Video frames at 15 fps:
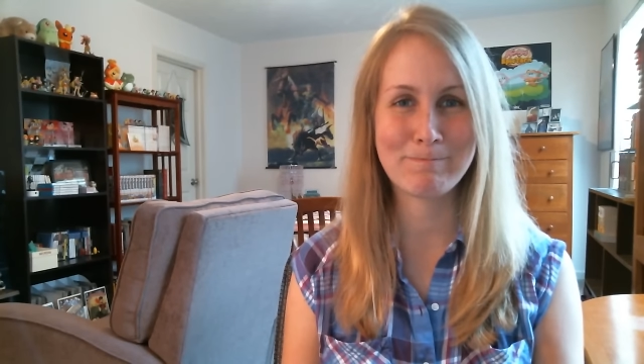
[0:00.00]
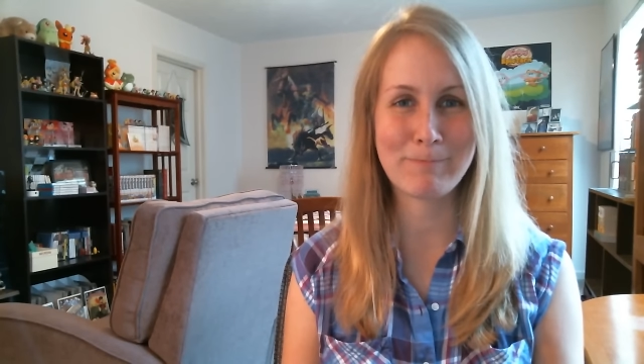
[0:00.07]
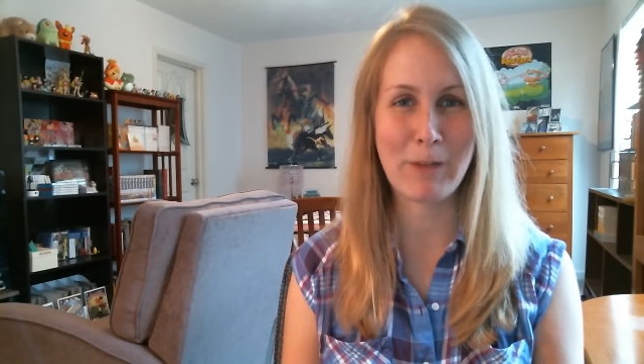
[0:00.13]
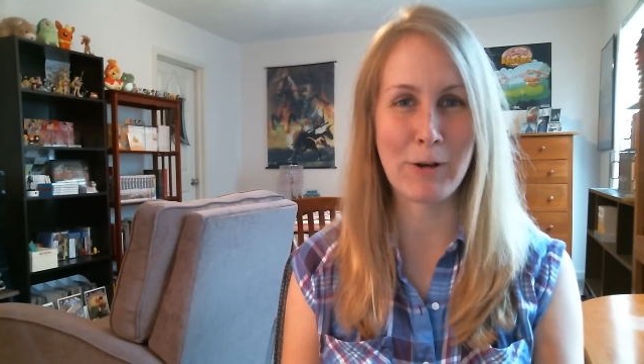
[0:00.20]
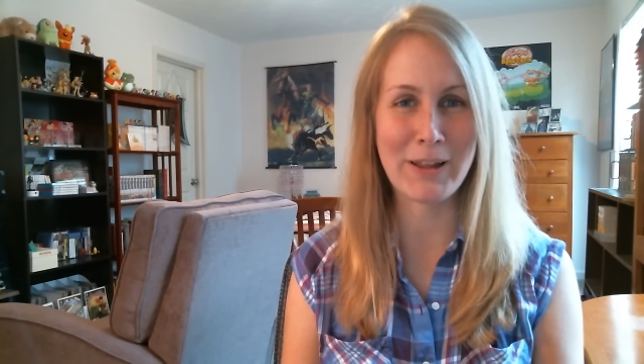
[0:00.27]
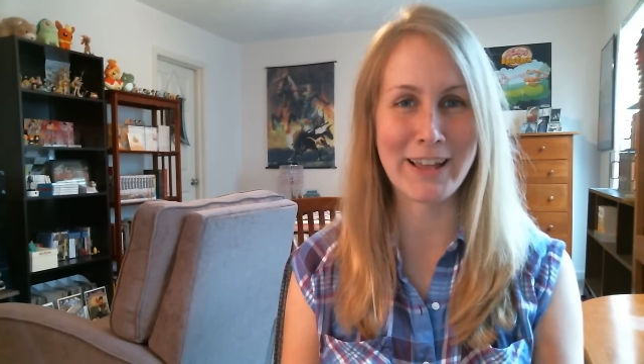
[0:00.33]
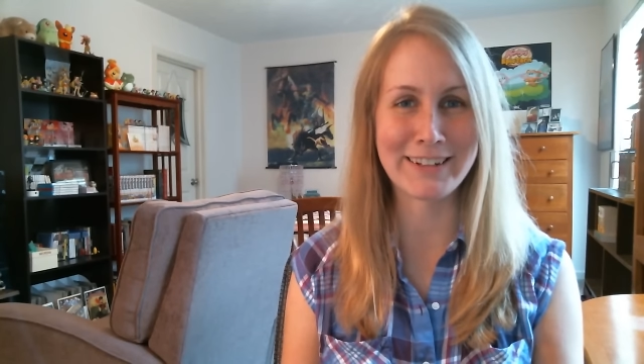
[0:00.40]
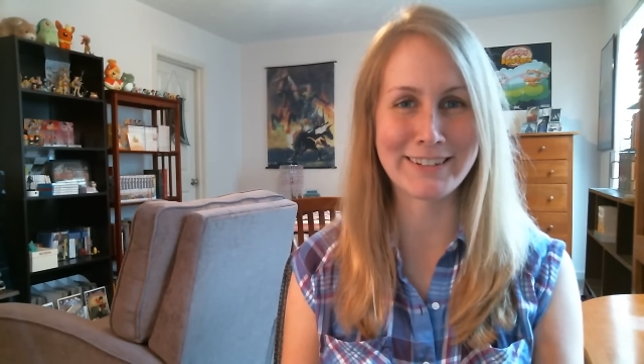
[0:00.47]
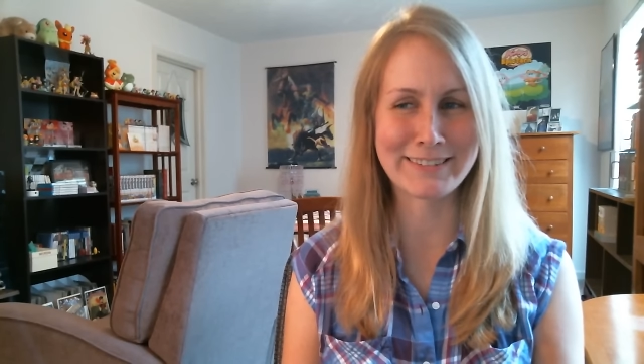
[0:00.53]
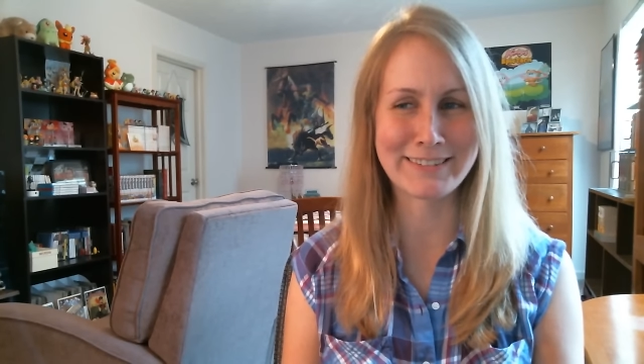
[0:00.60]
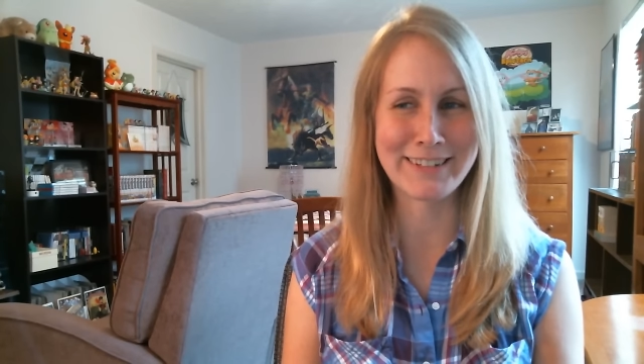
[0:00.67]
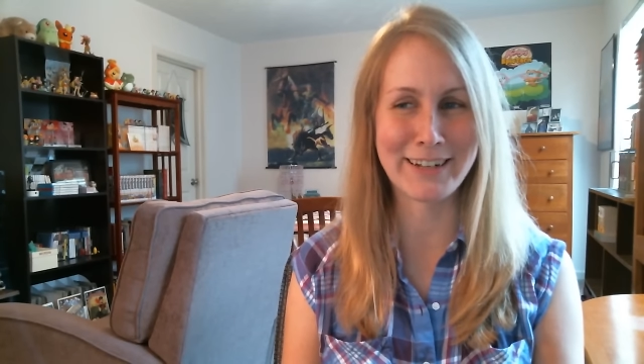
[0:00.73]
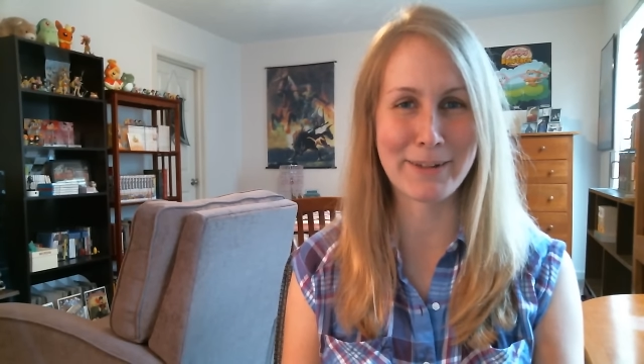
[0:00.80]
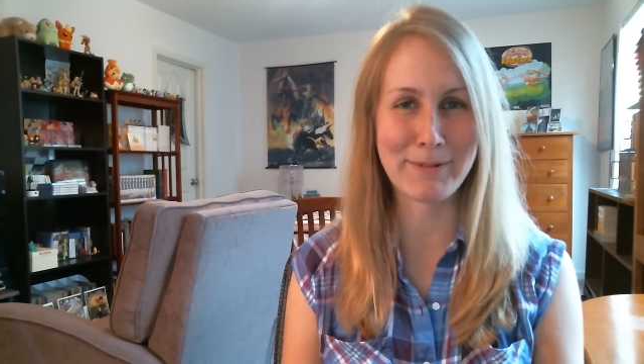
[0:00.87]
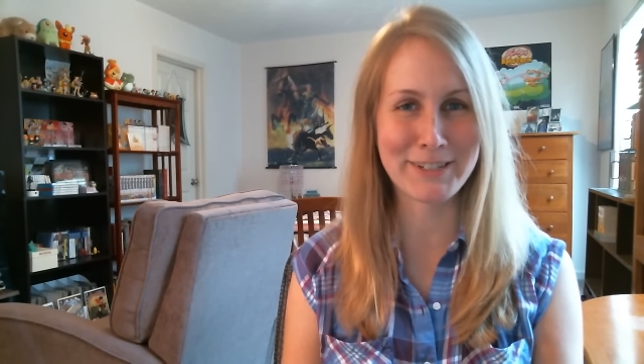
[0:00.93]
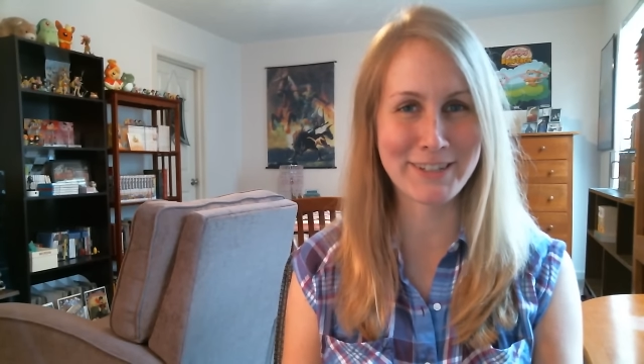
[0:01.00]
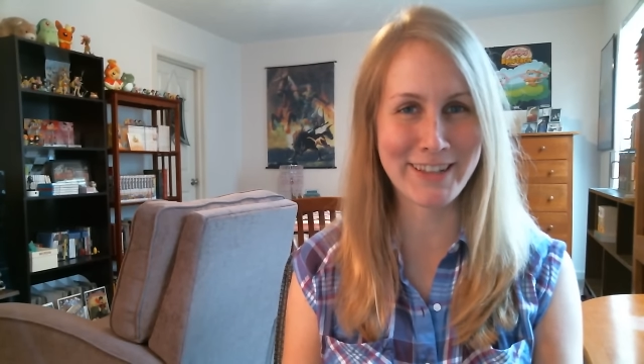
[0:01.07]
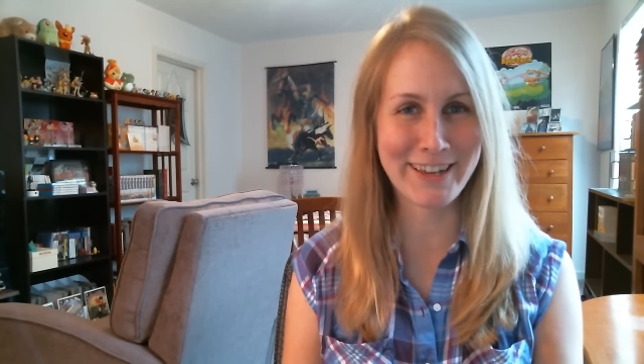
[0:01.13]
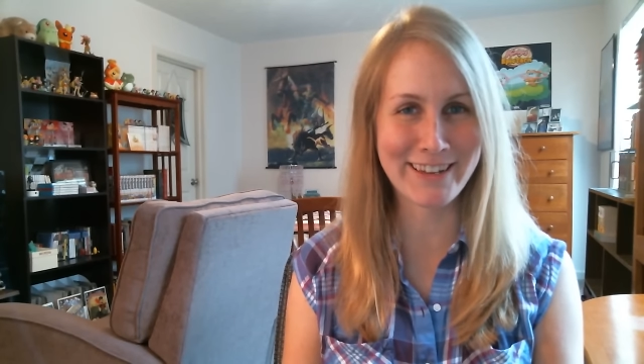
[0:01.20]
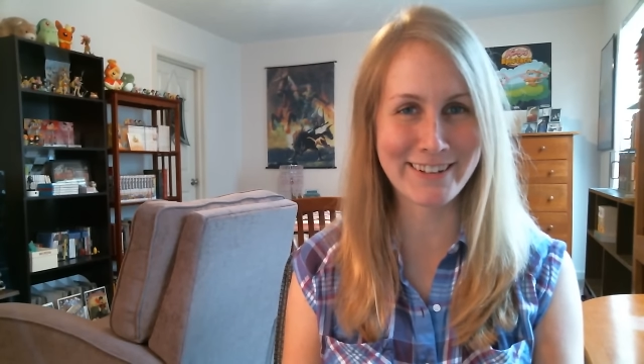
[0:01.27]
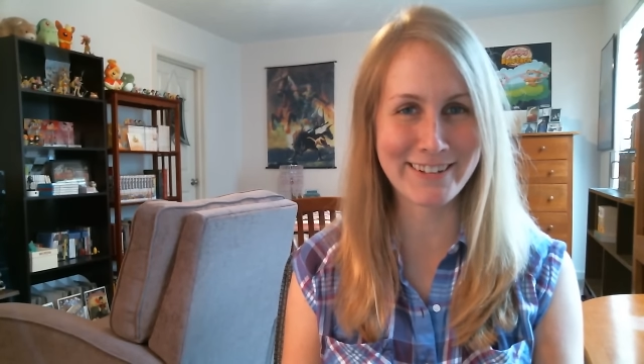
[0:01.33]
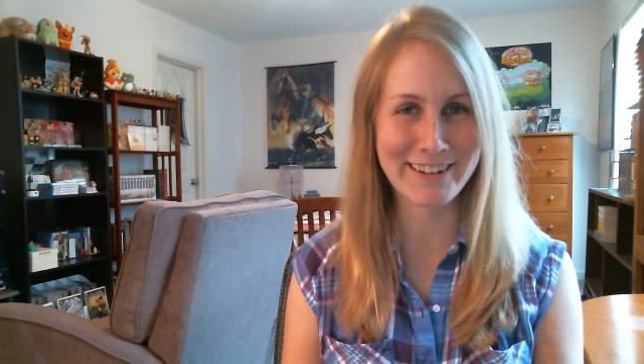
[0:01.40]
Oh yeah, did I mention
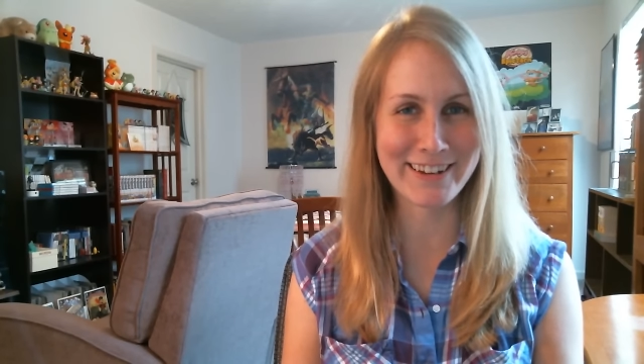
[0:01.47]
that?